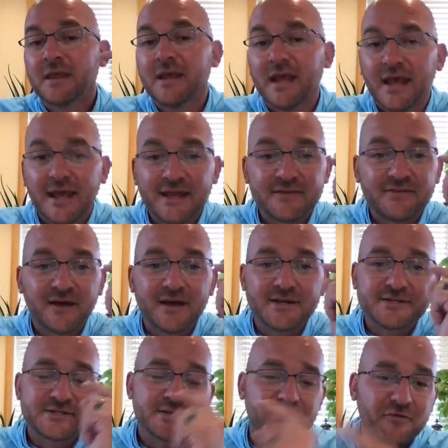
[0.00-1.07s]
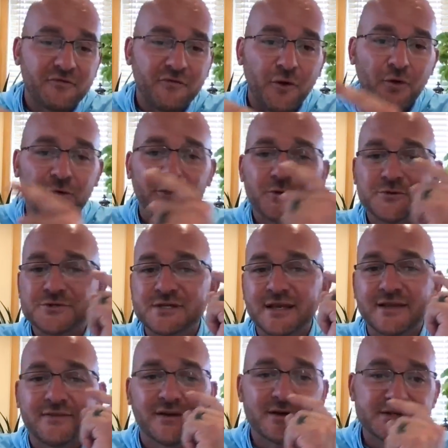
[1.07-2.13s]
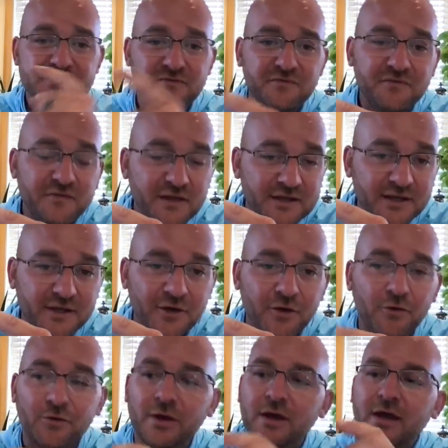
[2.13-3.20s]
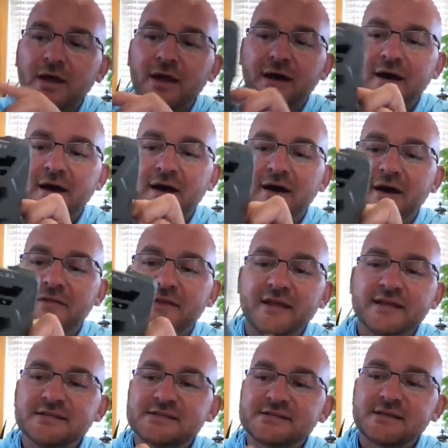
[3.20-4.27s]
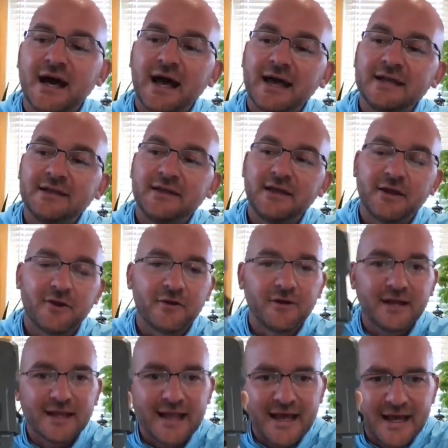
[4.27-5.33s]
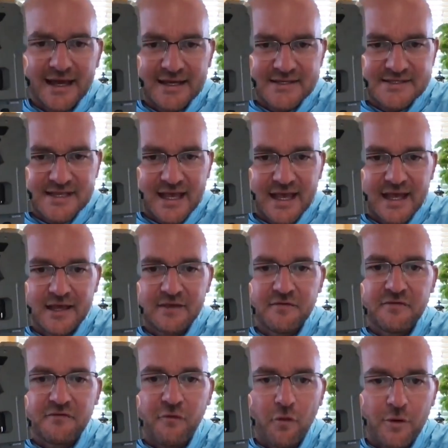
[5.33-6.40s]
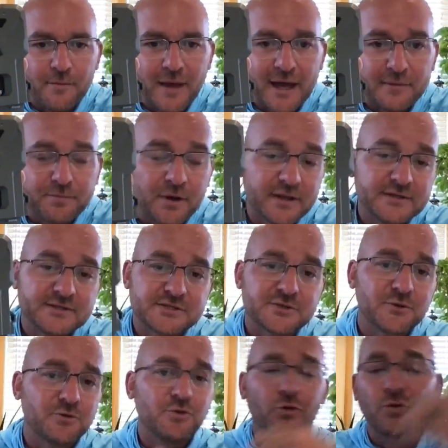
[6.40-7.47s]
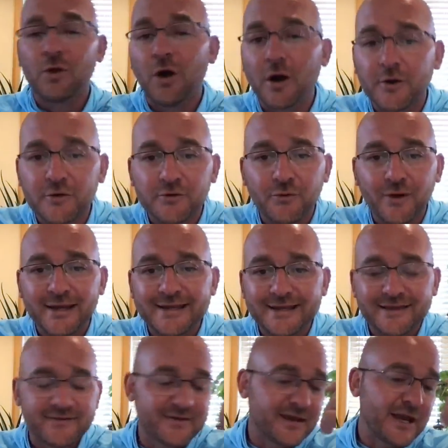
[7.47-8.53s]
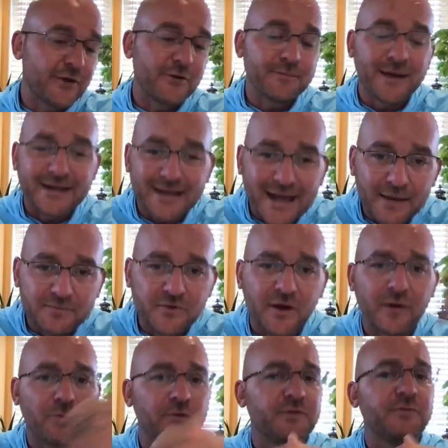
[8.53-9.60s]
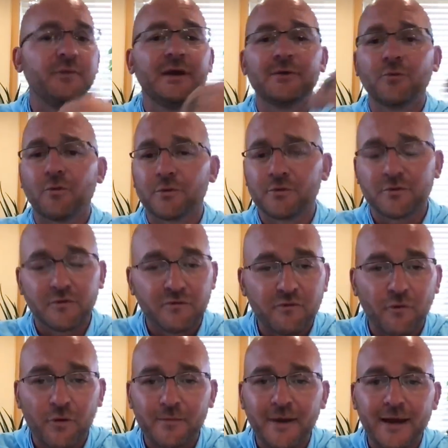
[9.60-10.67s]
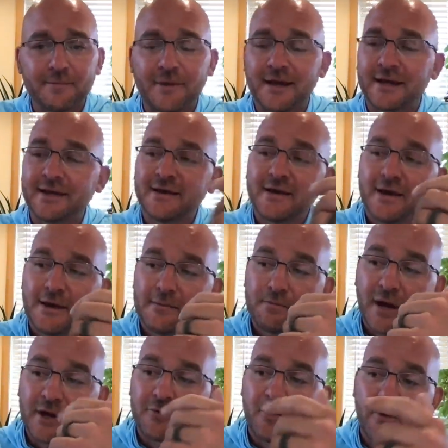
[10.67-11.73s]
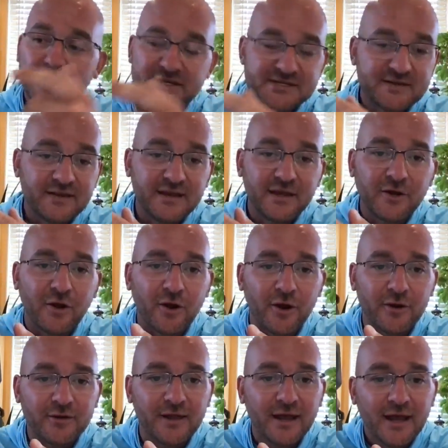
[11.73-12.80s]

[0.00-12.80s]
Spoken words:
It does photos, it does video. On the inside here, it has a format button, so no longer do I need to carry my laptop with me in order to format my micro SD card.